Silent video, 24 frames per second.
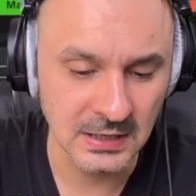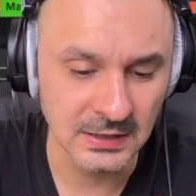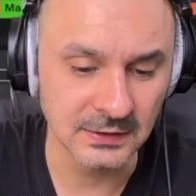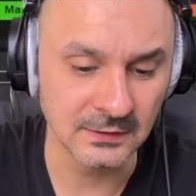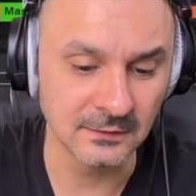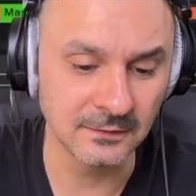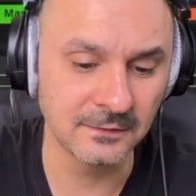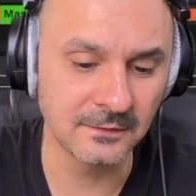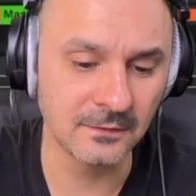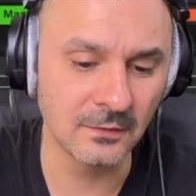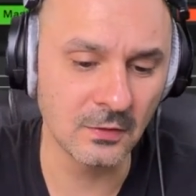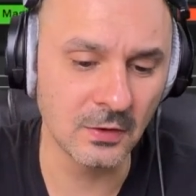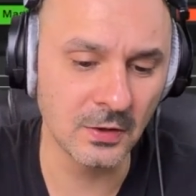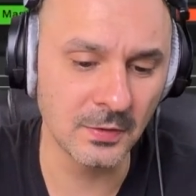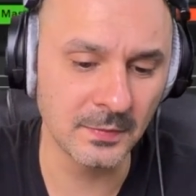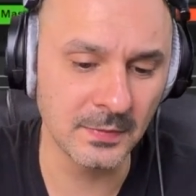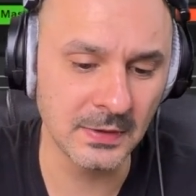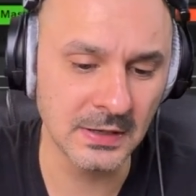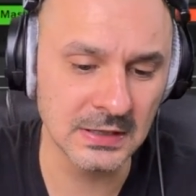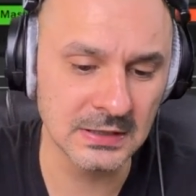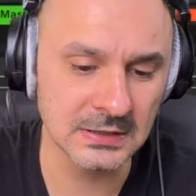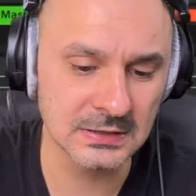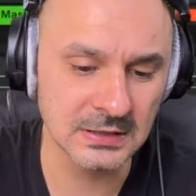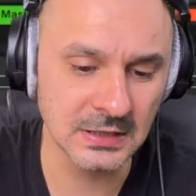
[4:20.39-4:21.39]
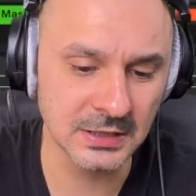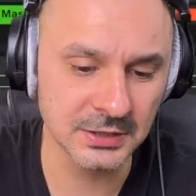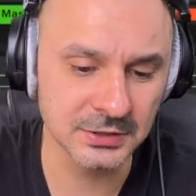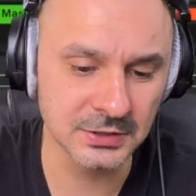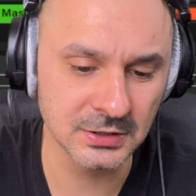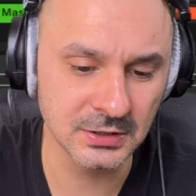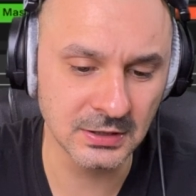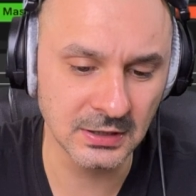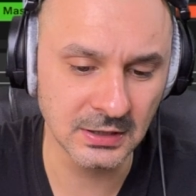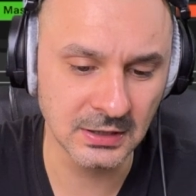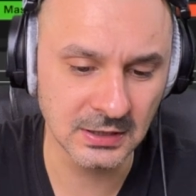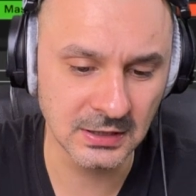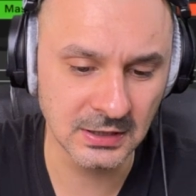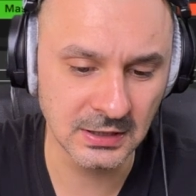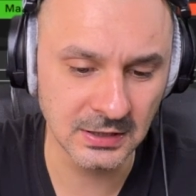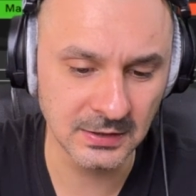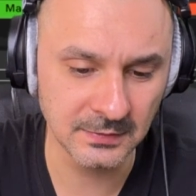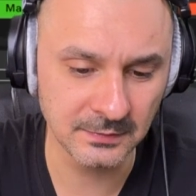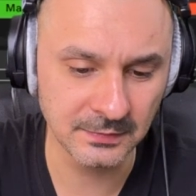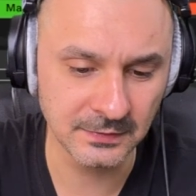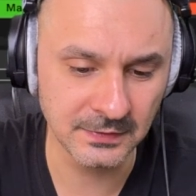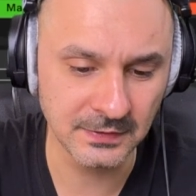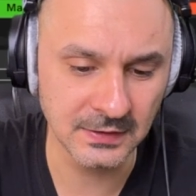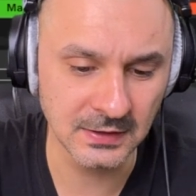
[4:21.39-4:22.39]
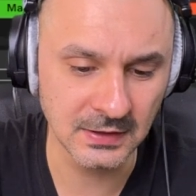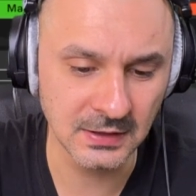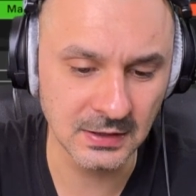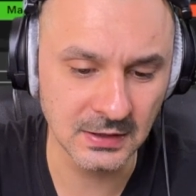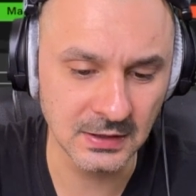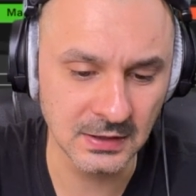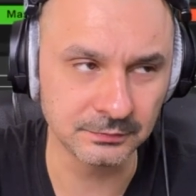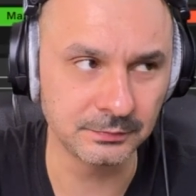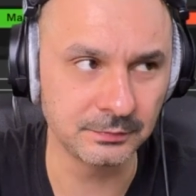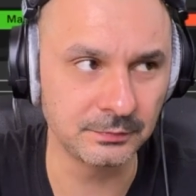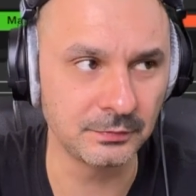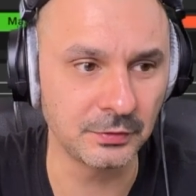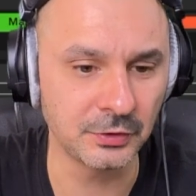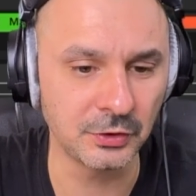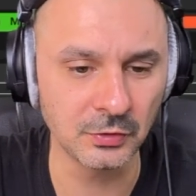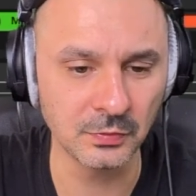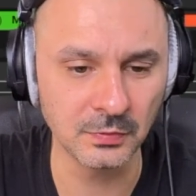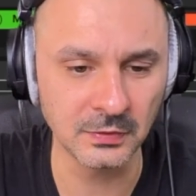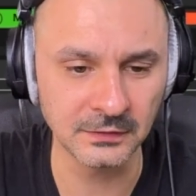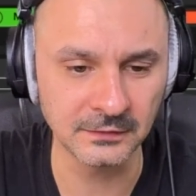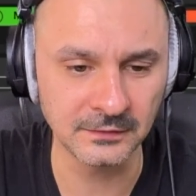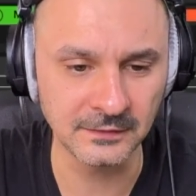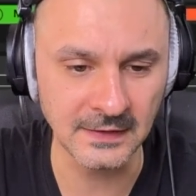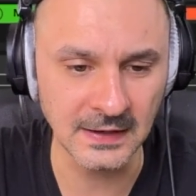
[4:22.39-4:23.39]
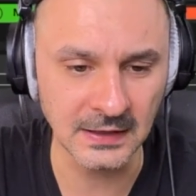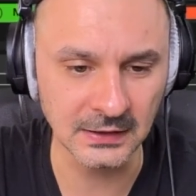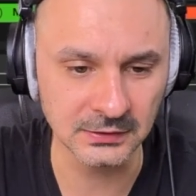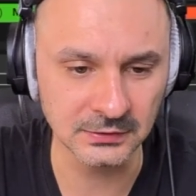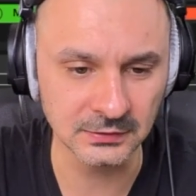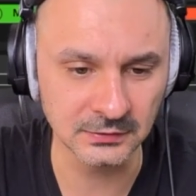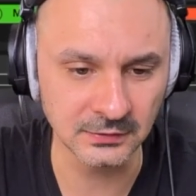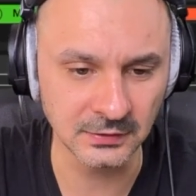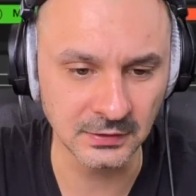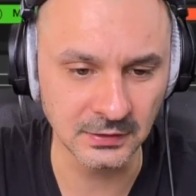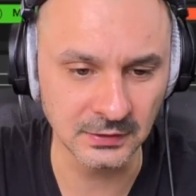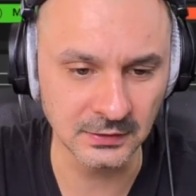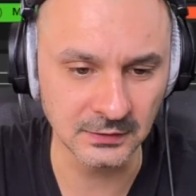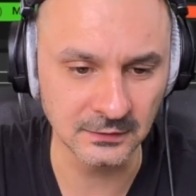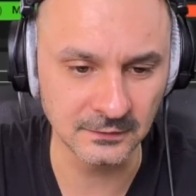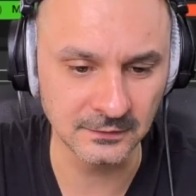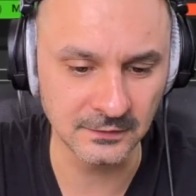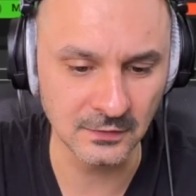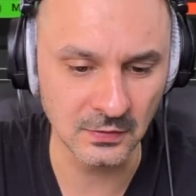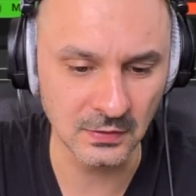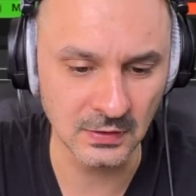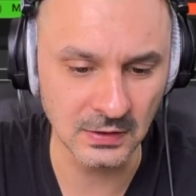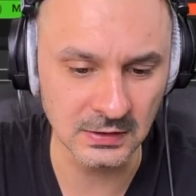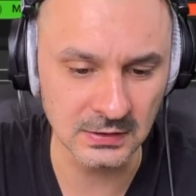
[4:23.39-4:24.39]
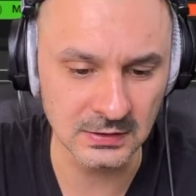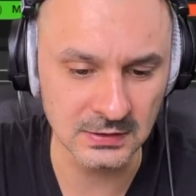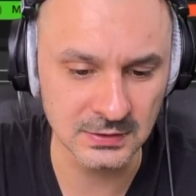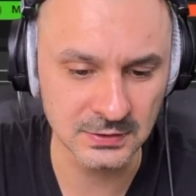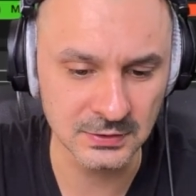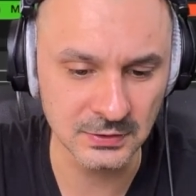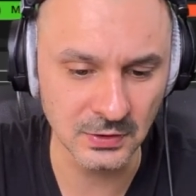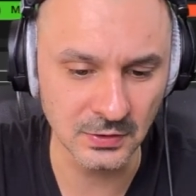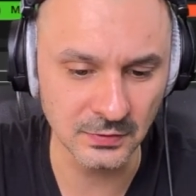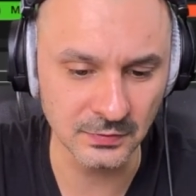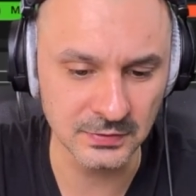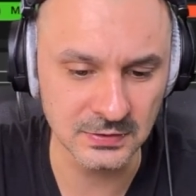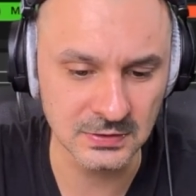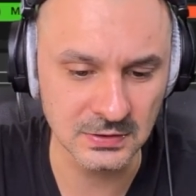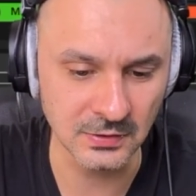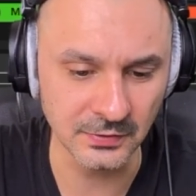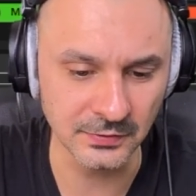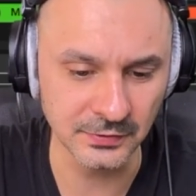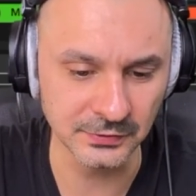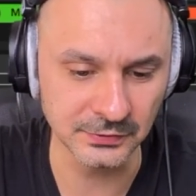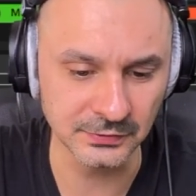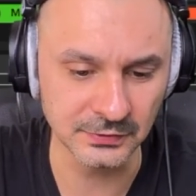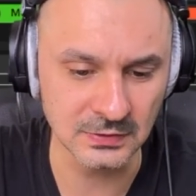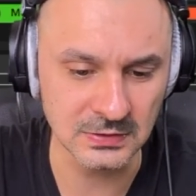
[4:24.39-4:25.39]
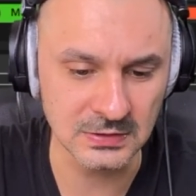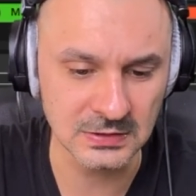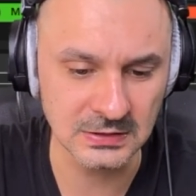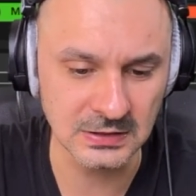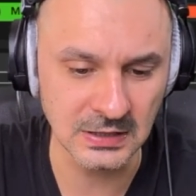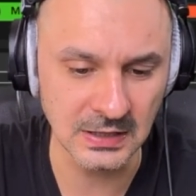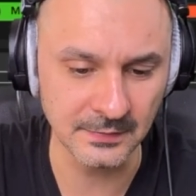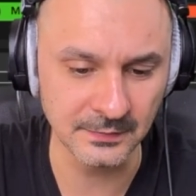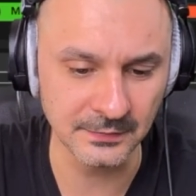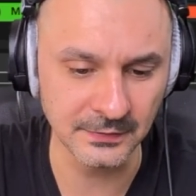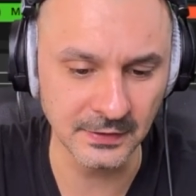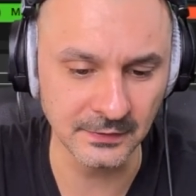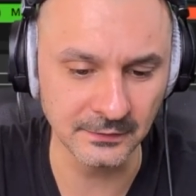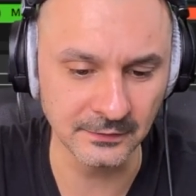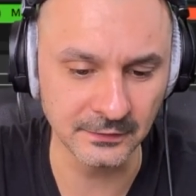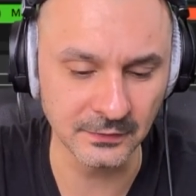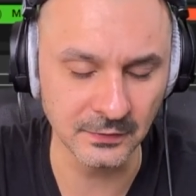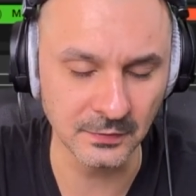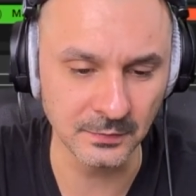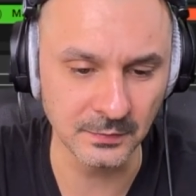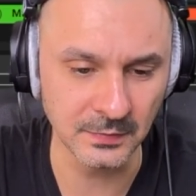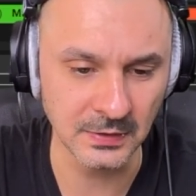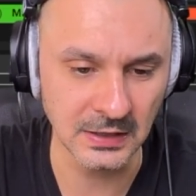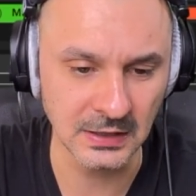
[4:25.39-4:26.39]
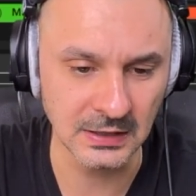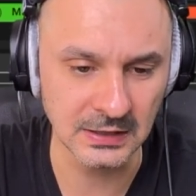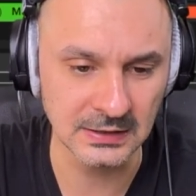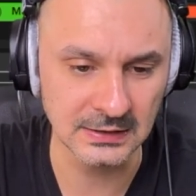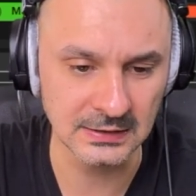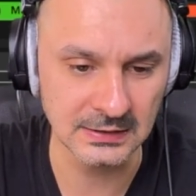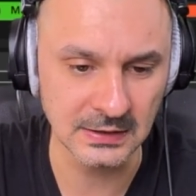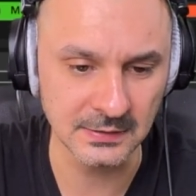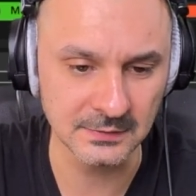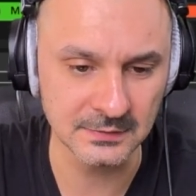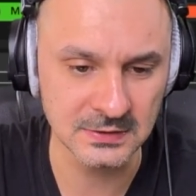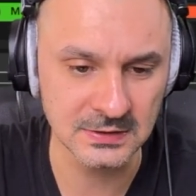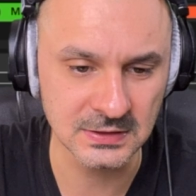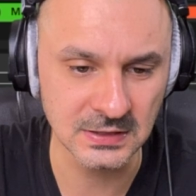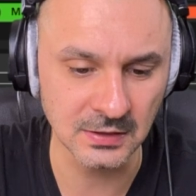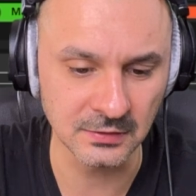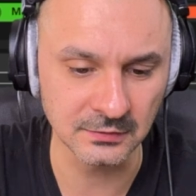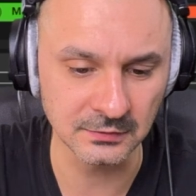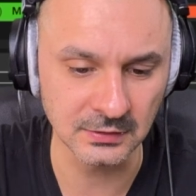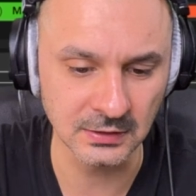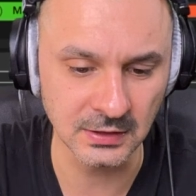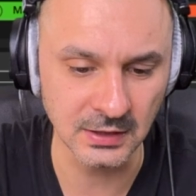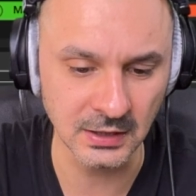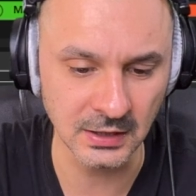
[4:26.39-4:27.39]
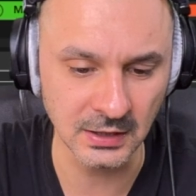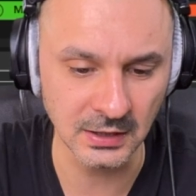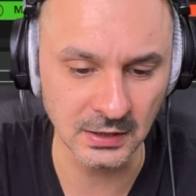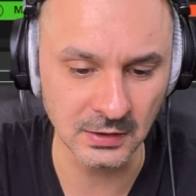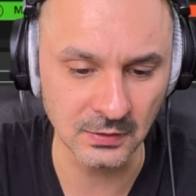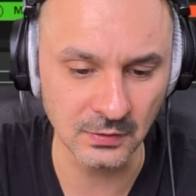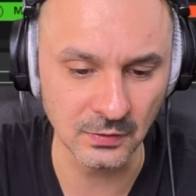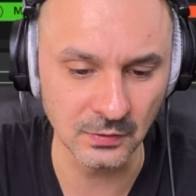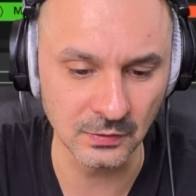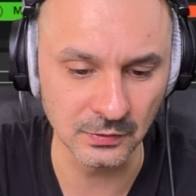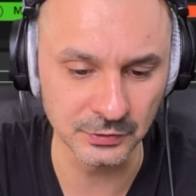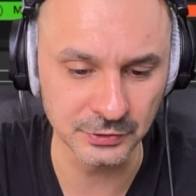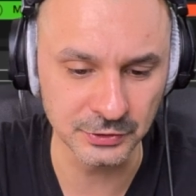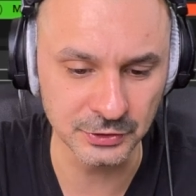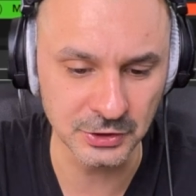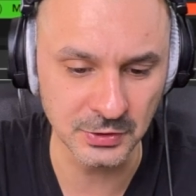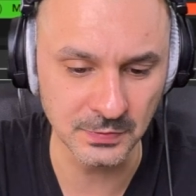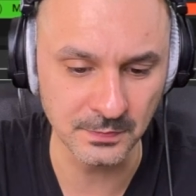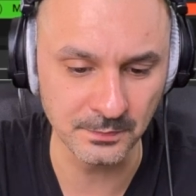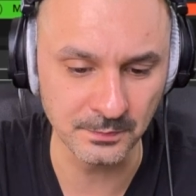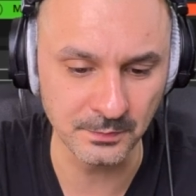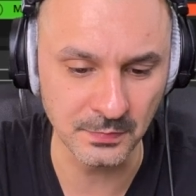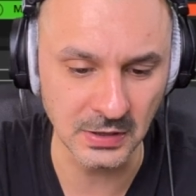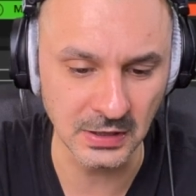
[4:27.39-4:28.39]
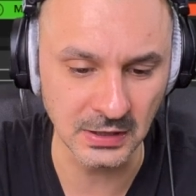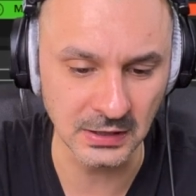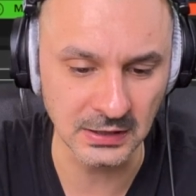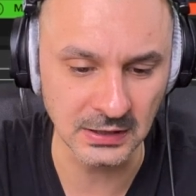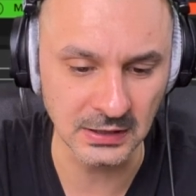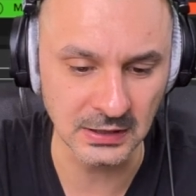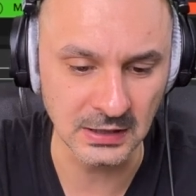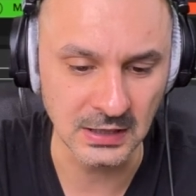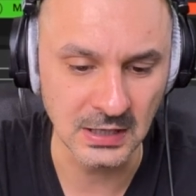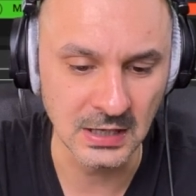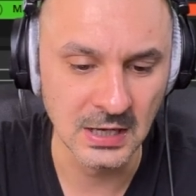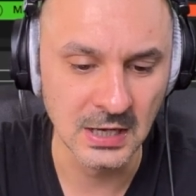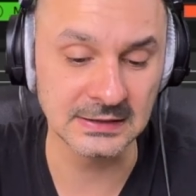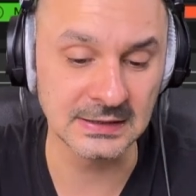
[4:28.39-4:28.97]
The formants actually keep the human factor in the vocals, so it's going to stop them from making them sound like old chipmunky.